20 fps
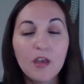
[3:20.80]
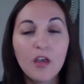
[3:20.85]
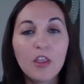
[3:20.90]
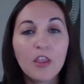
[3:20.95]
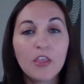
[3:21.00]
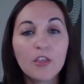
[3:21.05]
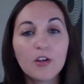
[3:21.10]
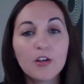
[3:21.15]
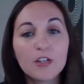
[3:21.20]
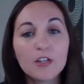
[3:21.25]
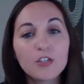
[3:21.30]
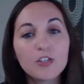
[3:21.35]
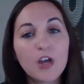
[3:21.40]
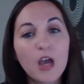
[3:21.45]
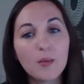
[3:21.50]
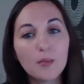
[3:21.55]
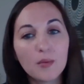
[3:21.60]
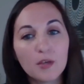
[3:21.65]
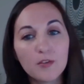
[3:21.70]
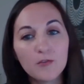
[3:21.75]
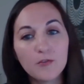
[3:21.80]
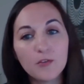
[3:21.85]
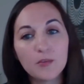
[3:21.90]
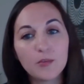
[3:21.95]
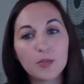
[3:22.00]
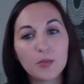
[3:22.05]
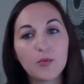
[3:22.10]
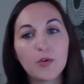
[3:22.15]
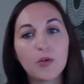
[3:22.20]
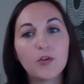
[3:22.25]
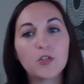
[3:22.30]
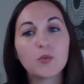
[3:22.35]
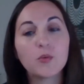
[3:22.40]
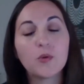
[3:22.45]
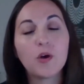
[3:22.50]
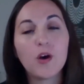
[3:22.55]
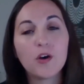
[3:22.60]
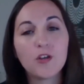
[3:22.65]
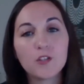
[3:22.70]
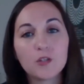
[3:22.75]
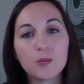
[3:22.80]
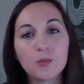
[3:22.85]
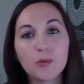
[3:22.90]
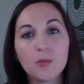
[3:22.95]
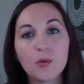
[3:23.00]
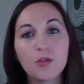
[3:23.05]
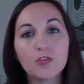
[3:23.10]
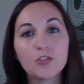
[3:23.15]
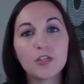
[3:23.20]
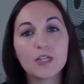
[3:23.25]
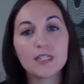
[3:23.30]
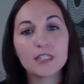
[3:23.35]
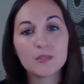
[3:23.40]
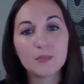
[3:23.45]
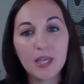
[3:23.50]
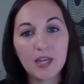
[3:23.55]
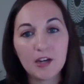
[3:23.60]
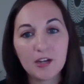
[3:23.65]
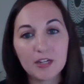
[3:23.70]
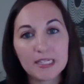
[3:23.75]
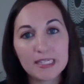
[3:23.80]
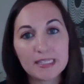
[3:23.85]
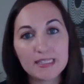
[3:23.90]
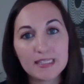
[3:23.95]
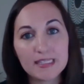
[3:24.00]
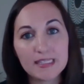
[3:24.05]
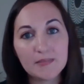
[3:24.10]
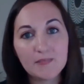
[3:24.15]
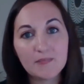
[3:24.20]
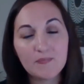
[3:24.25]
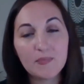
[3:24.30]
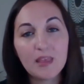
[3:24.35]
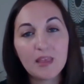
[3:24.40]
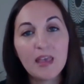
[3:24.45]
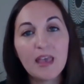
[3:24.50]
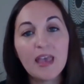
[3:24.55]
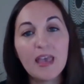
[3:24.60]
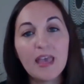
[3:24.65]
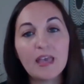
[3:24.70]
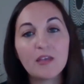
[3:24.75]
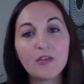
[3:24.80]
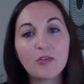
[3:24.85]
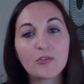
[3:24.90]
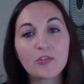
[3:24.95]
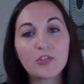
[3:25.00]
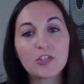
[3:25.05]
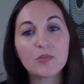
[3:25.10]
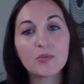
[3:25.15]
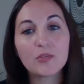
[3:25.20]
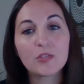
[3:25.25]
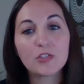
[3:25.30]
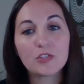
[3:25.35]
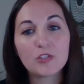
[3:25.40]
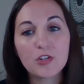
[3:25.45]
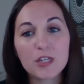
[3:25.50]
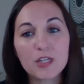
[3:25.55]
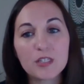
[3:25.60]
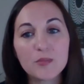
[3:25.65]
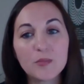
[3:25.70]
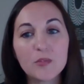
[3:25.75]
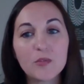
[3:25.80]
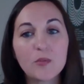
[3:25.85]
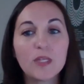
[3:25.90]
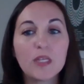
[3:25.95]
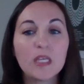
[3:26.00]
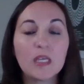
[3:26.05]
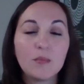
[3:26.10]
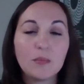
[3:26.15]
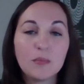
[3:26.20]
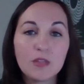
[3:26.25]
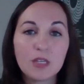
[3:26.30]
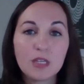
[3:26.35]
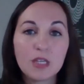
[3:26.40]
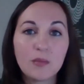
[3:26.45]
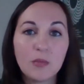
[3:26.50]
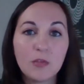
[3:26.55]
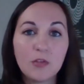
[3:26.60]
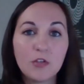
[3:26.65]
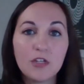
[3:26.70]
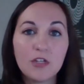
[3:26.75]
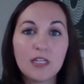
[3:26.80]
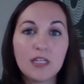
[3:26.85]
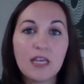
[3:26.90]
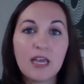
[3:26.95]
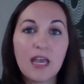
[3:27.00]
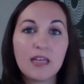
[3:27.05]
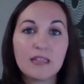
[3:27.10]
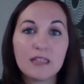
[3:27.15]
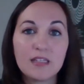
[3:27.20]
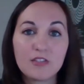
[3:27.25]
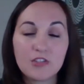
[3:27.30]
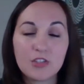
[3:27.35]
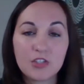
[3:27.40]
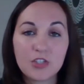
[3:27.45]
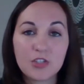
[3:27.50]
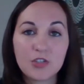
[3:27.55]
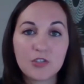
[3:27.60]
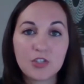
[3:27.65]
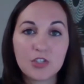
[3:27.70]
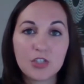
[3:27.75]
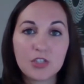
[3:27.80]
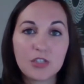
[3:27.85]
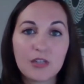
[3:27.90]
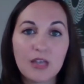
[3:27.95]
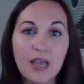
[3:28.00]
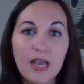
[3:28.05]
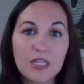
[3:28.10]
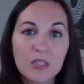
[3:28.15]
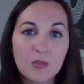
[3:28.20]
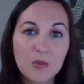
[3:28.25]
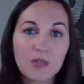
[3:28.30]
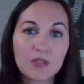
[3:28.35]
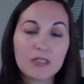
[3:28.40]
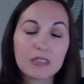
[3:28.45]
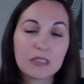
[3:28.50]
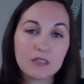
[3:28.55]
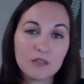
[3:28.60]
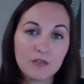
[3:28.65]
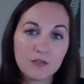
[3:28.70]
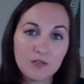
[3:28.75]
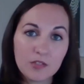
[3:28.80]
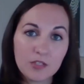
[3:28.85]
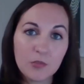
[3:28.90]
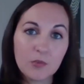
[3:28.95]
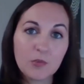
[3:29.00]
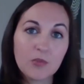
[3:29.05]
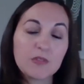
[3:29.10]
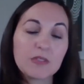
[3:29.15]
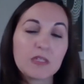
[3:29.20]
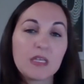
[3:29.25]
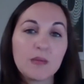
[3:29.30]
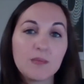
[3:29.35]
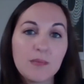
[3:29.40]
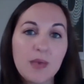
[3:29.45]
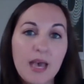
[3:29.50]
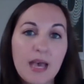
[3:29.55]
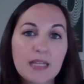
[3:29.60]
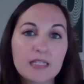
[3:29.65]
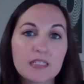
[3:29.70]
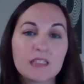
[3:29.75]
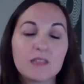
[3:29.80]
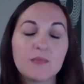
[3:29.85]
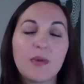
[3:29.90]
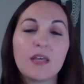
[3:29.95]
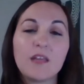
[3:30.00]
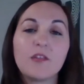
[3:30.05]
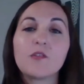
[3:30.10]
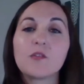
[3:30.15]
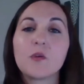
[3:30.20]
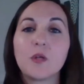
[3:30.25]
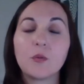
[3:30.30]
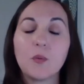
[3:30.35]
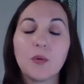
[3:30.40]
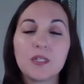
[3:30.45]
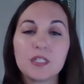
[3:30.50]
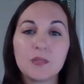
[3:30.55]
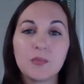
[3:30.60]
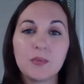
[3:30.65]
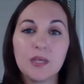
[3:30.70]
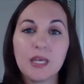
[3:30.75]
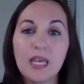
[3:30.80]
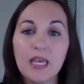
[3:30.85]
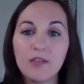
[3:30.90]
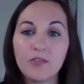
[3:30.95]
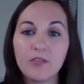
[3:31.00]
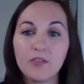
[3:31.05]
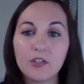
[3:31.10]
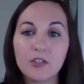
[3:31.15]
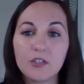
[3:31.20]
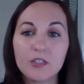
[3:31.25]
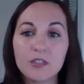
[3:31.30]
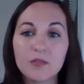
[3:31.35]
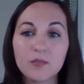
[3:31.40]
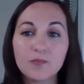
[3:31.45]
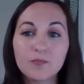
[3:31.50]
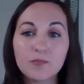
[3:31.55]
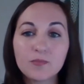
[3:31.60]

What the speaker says: Third, a trauma-informed approach will also promote transparency in order to build trust between the community and the institution, as well as the individuals impacted by those unwanted behaviors.